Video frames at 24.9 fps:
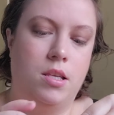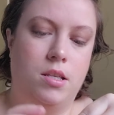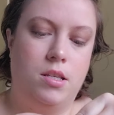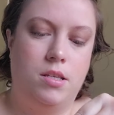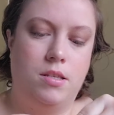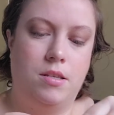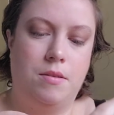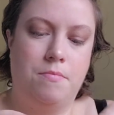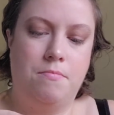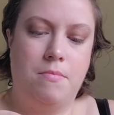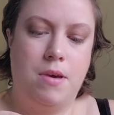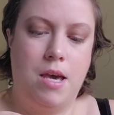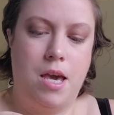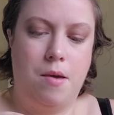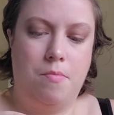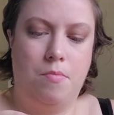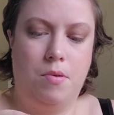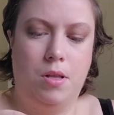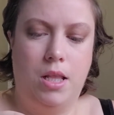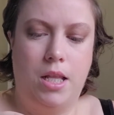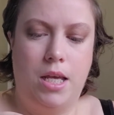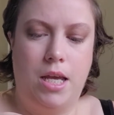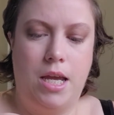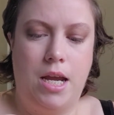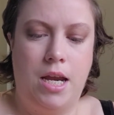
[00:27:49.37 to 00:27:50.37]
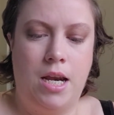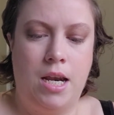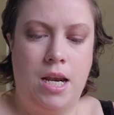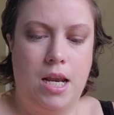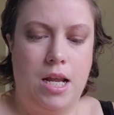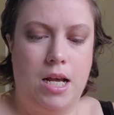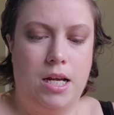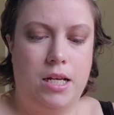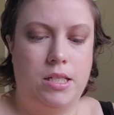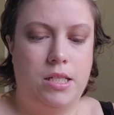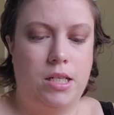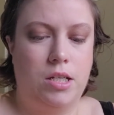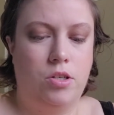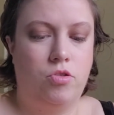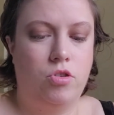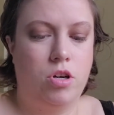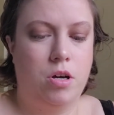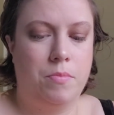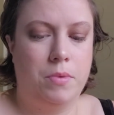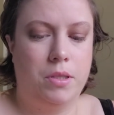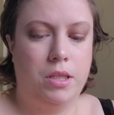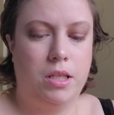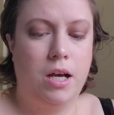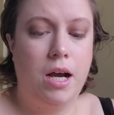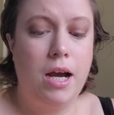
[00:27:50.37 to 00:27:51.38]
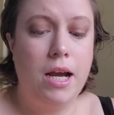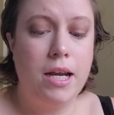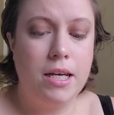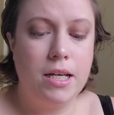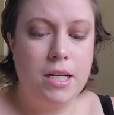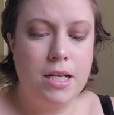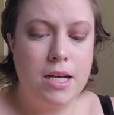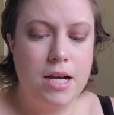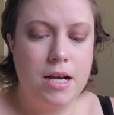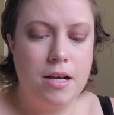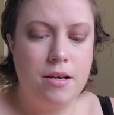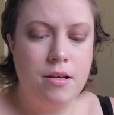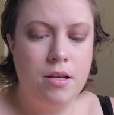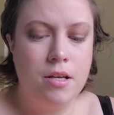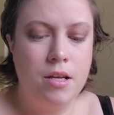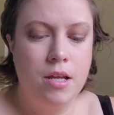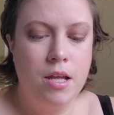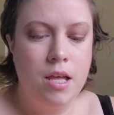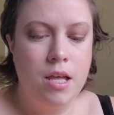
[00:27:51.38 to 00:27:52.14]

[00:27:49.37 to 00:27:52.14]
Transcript: This is a Maybelline Lasting Drama Lightener.